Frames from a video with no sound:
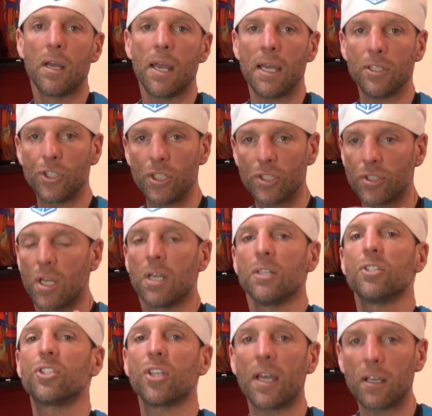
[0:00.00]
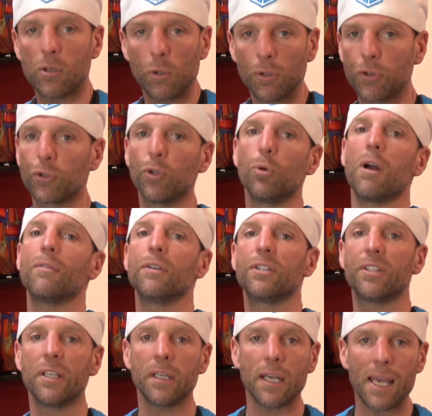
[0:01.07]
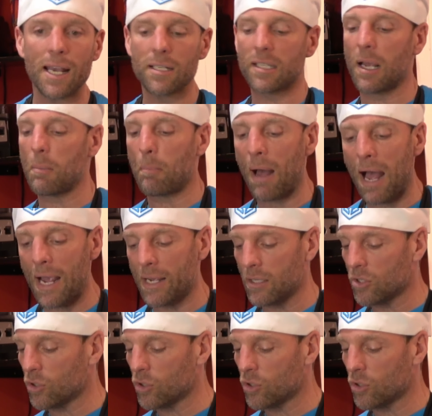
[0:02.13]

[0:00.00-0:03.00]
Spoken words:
and just cycle through everything as I buy it.